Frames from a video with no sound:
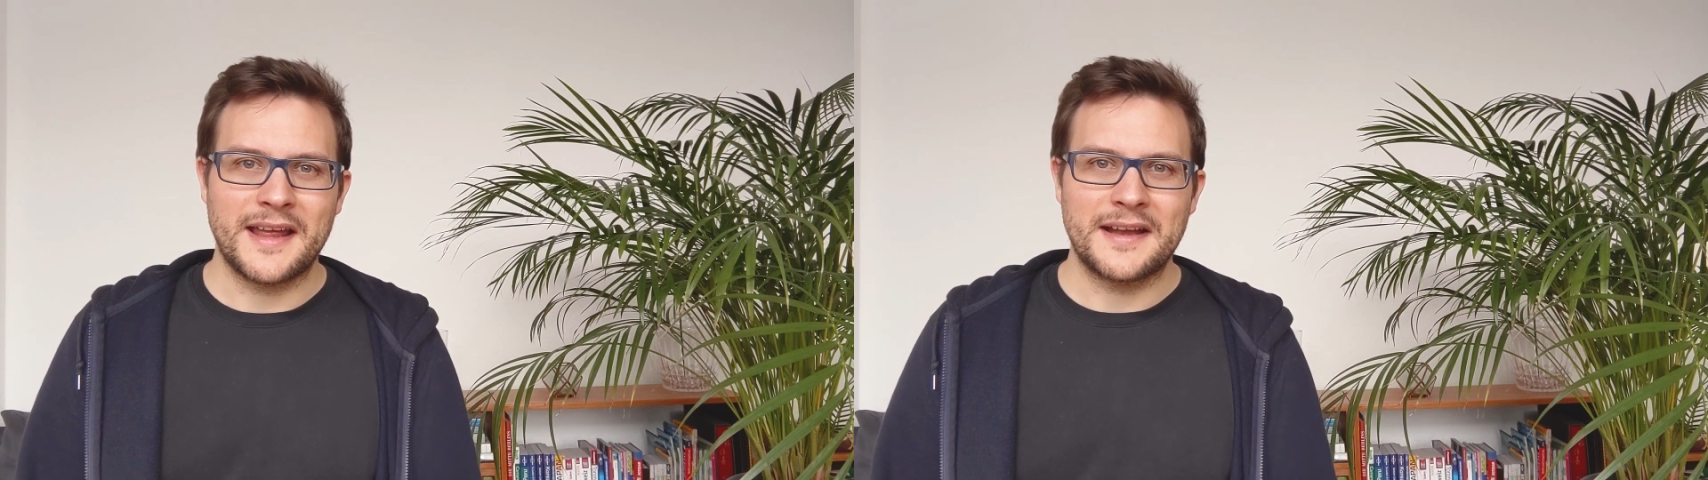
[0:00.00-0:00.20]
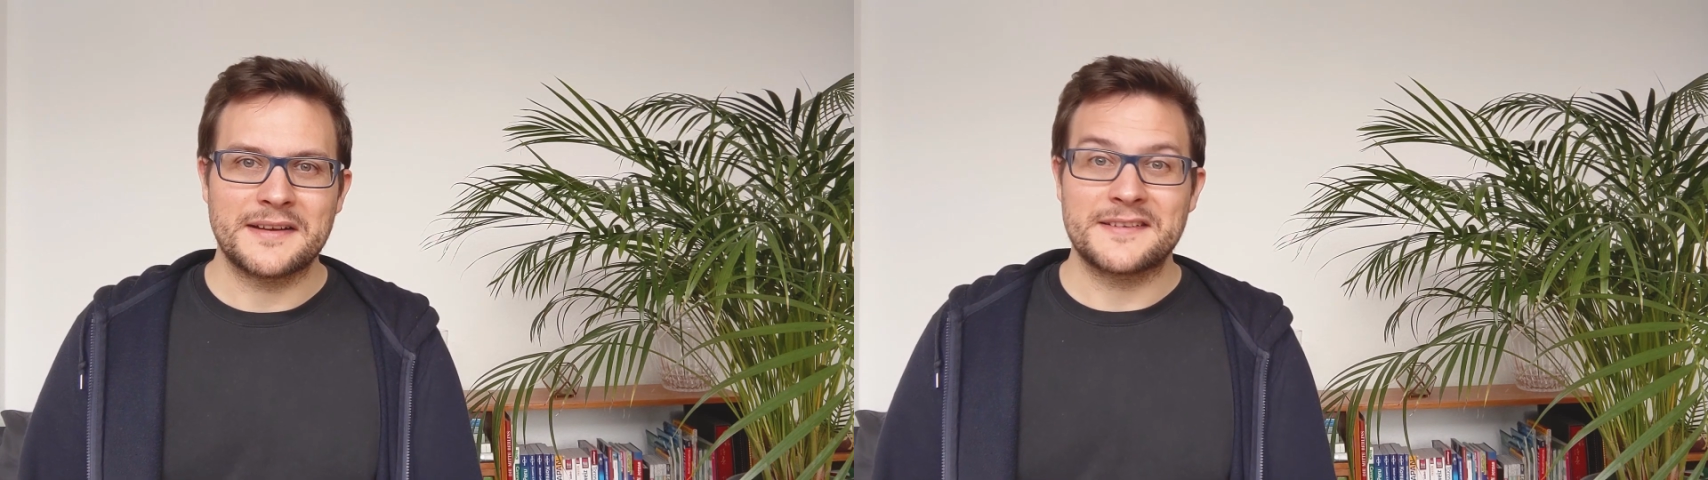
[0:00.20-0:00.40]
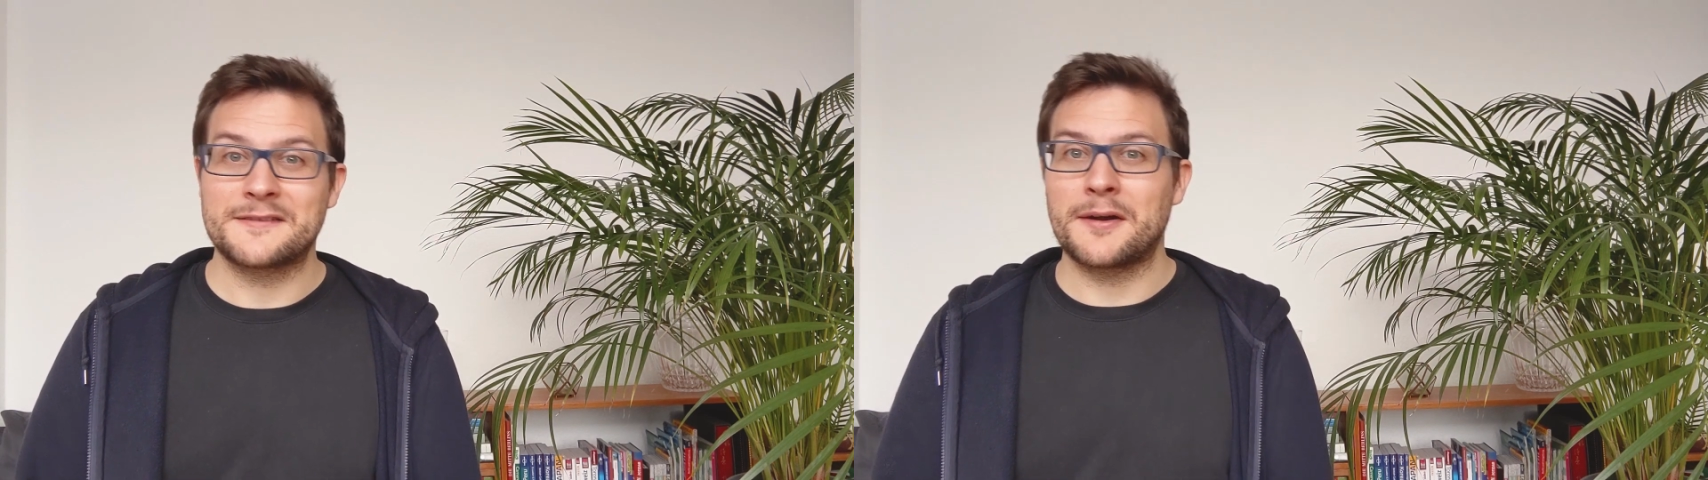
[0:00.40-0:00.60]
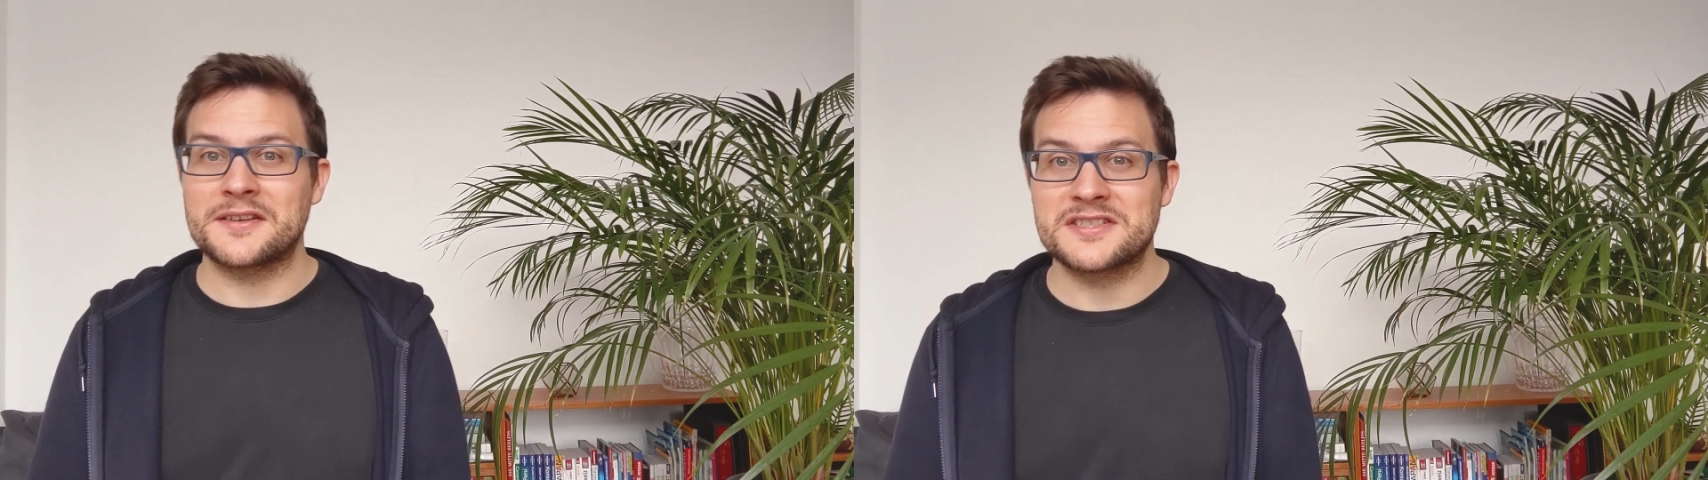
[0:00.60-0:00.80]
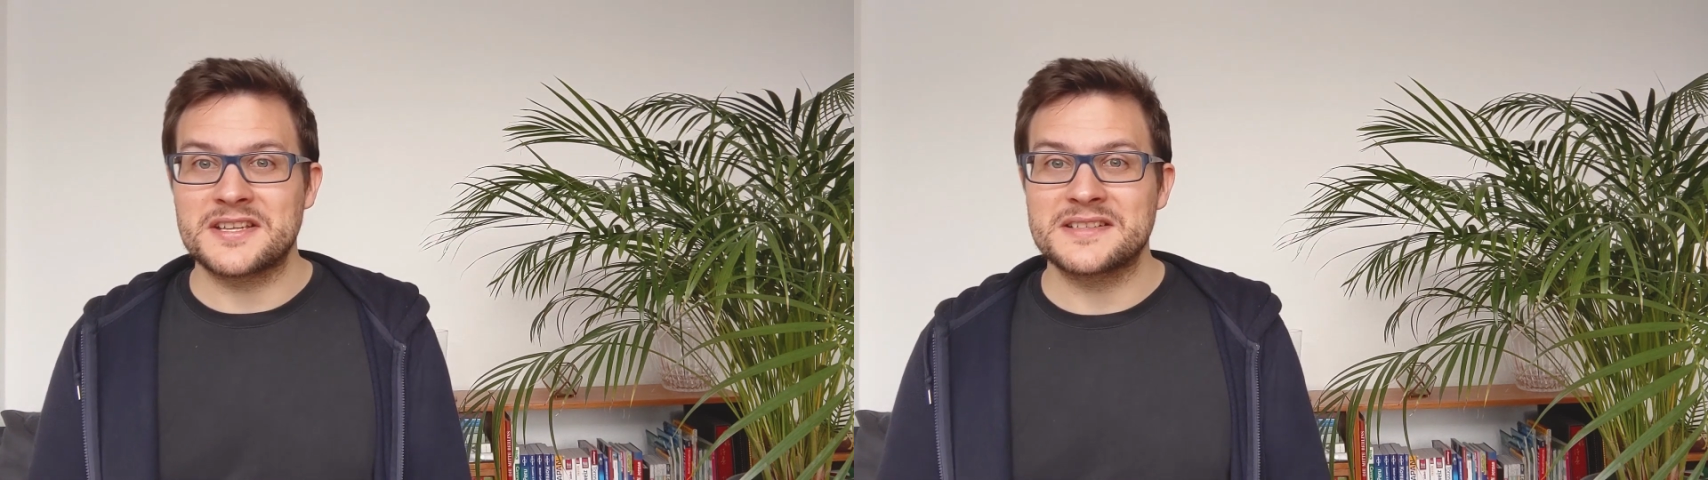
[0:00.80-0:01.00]
and
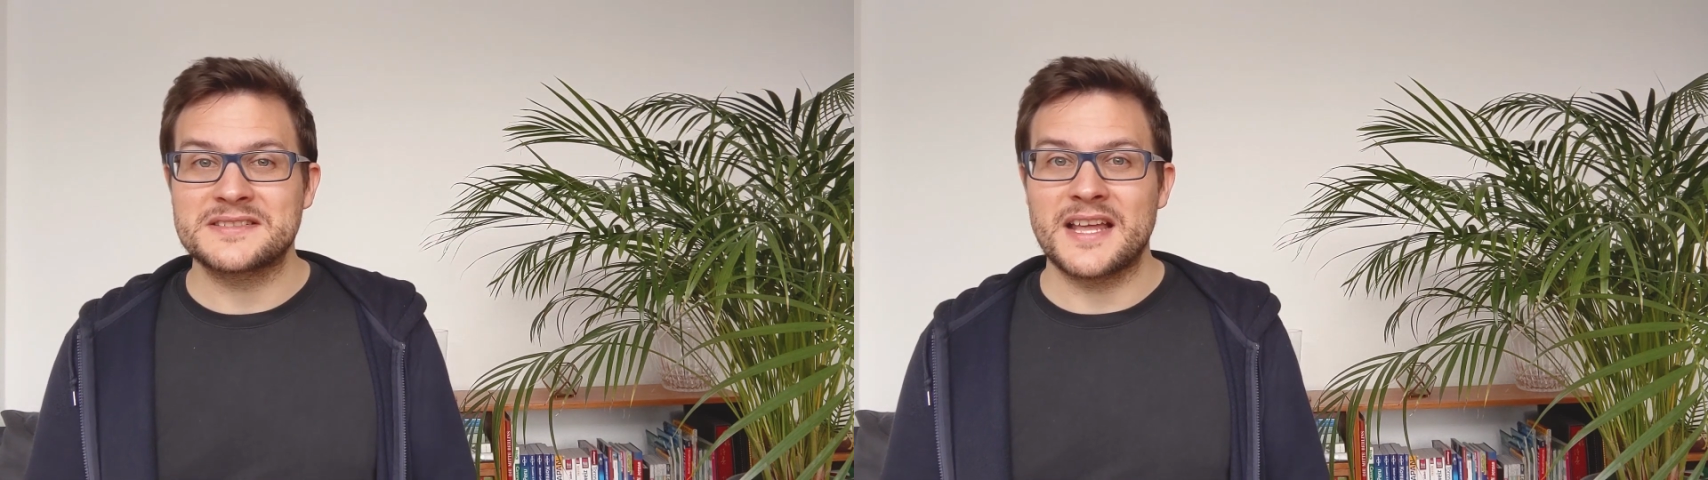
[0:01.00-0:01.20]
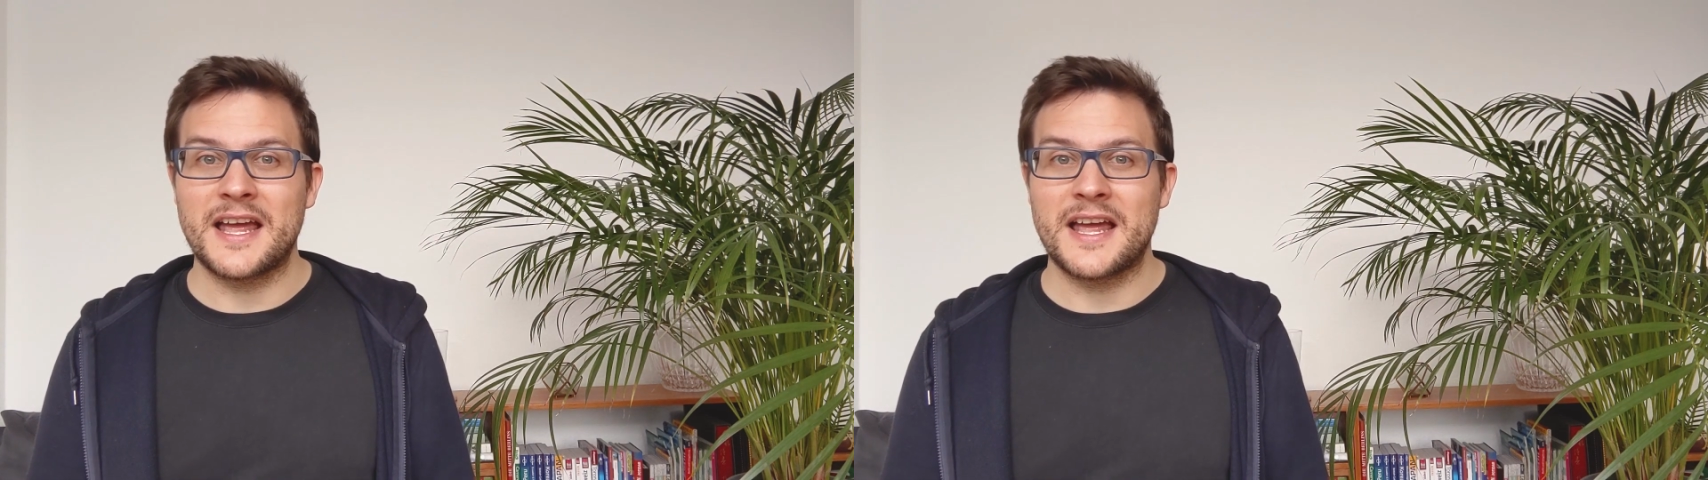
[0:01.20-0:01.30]
strategists,